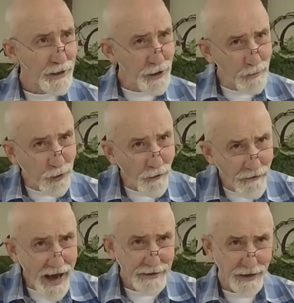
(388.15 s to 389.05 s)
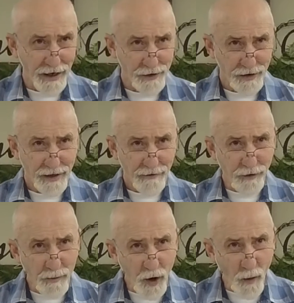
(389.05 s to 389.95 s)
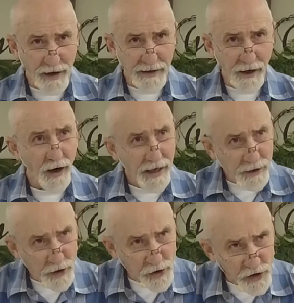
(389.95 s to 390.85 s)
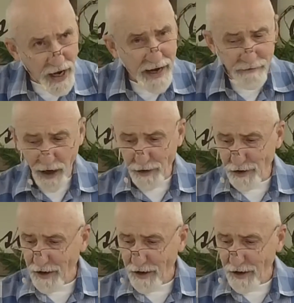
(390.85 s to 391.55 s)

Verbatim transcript: to prevent us from going there, to save us